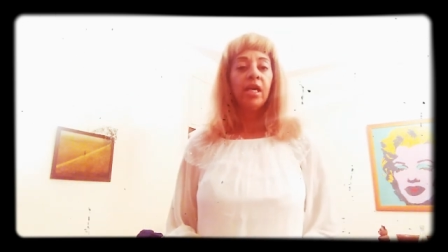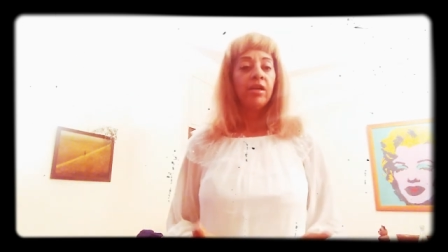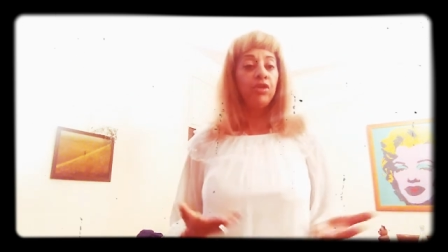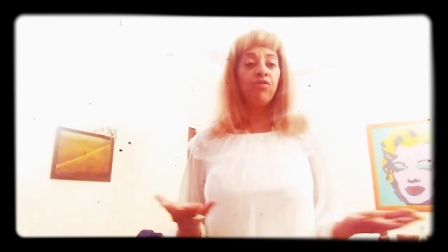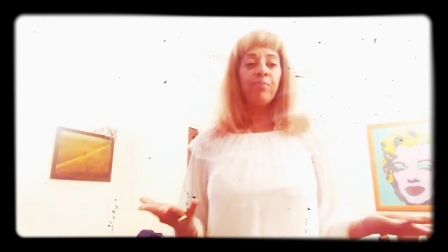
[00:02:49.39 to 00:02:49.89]

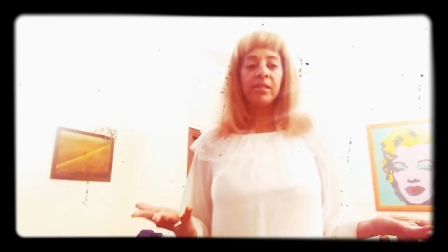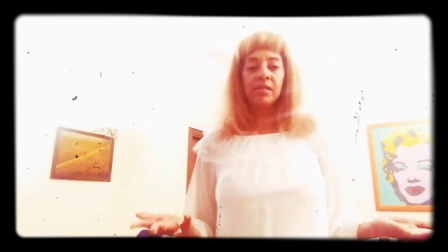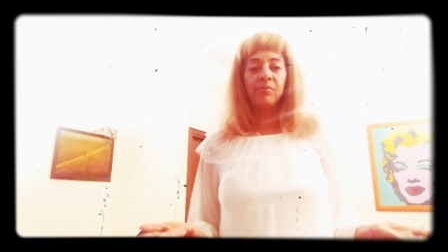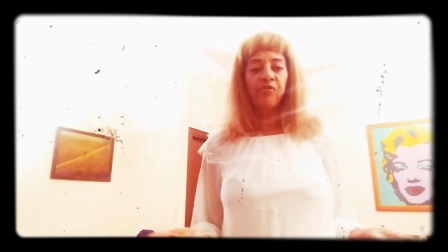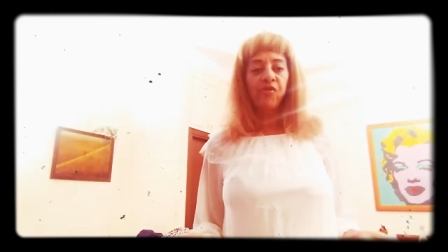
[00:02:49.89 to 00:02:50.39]
You've met
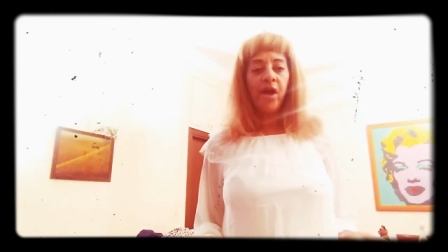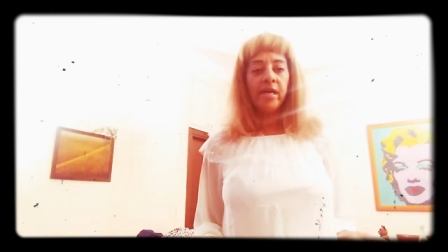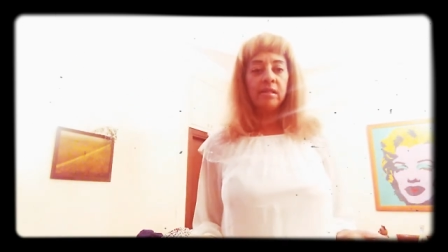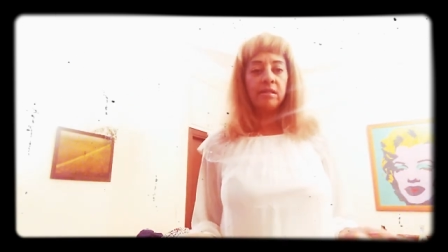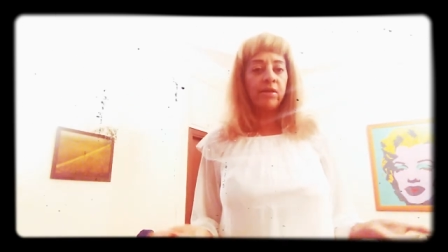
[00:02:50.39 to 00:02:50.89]
some
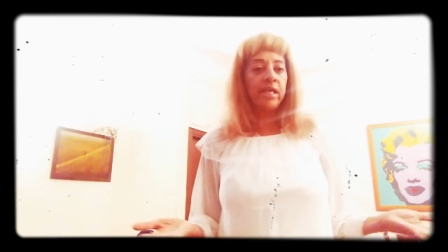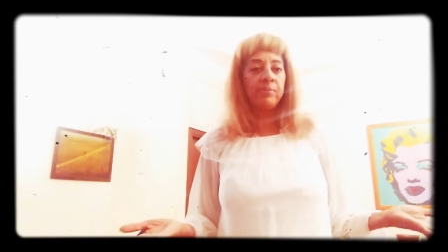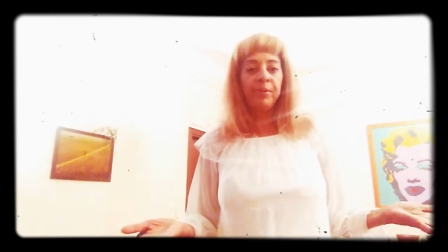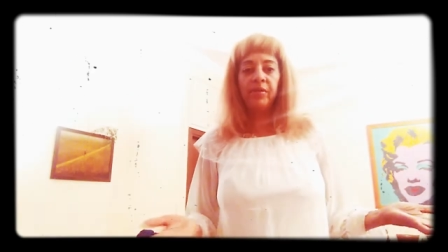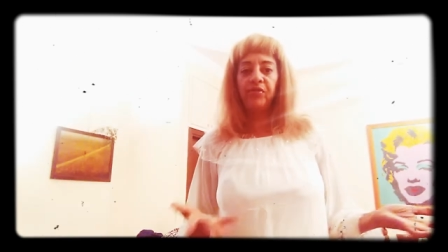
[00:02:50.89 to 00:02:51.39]
friends. Okay, it's
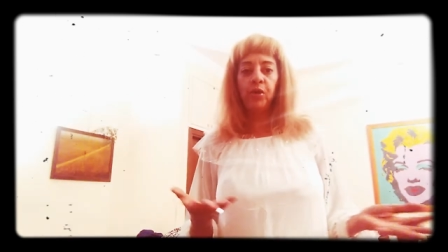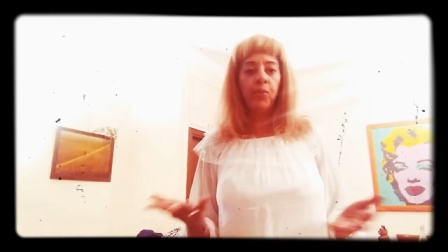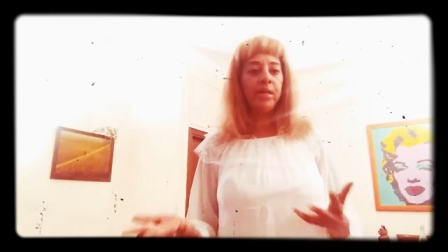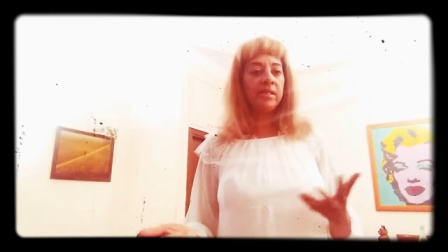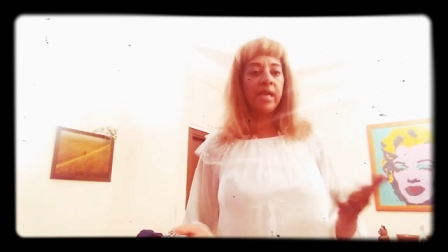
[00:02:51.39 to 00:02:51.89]
been a few
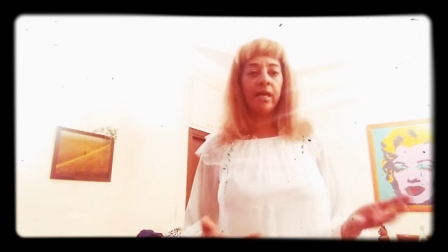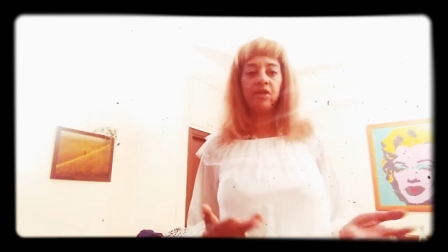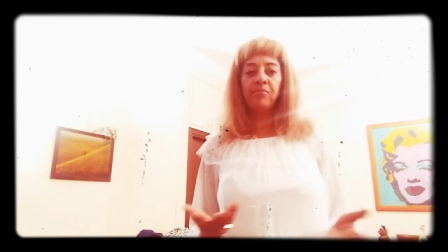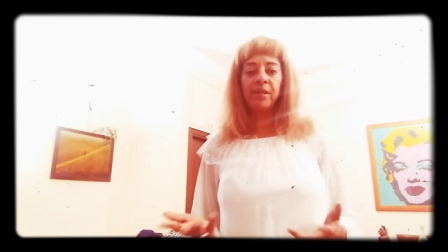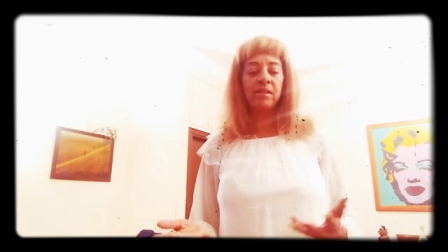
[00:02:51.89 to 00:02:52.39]
weeks now.
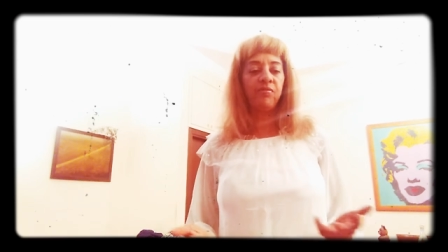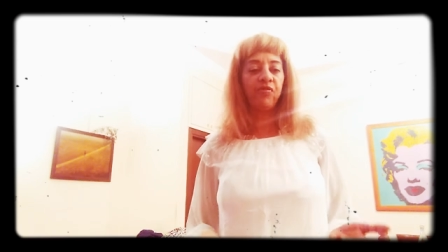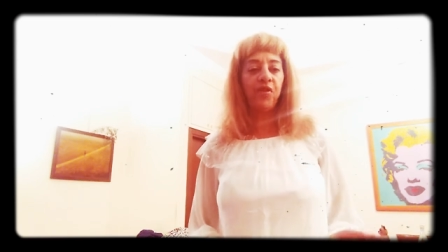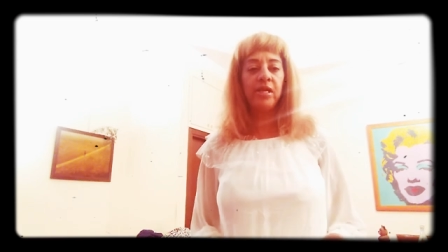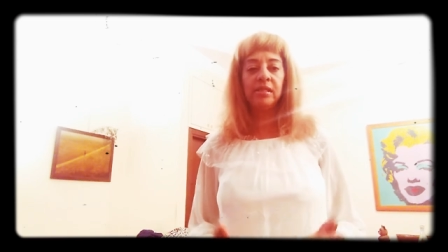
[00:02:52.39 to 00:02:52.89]
You've met some
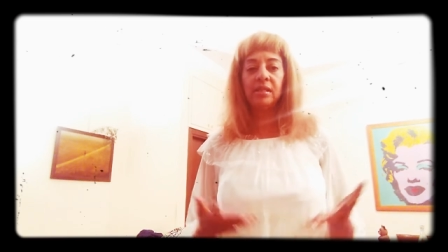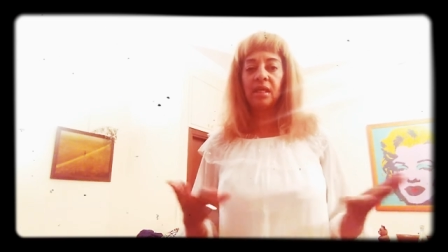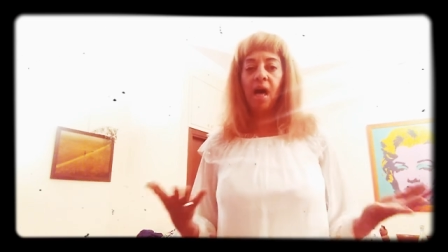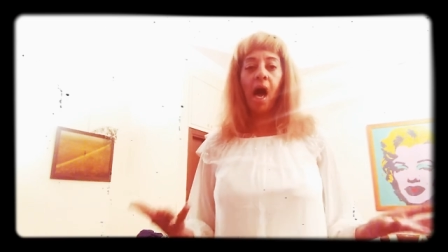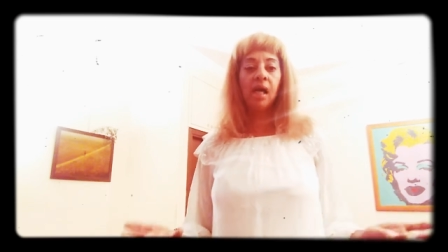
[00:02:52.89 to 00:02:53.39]
friends, a
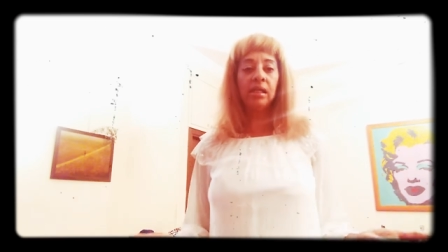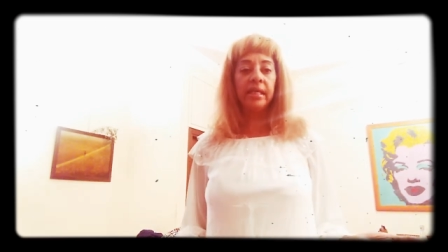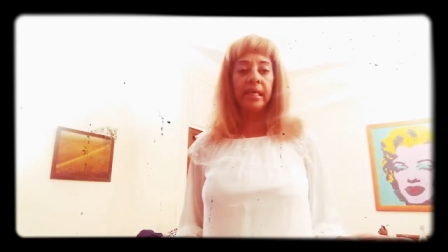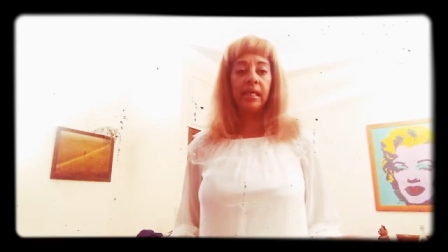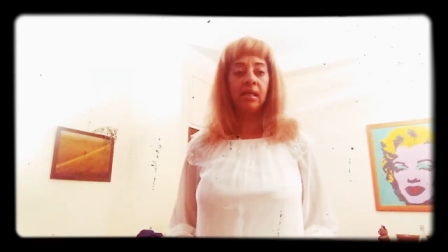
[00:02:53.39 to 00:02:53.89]
colleague,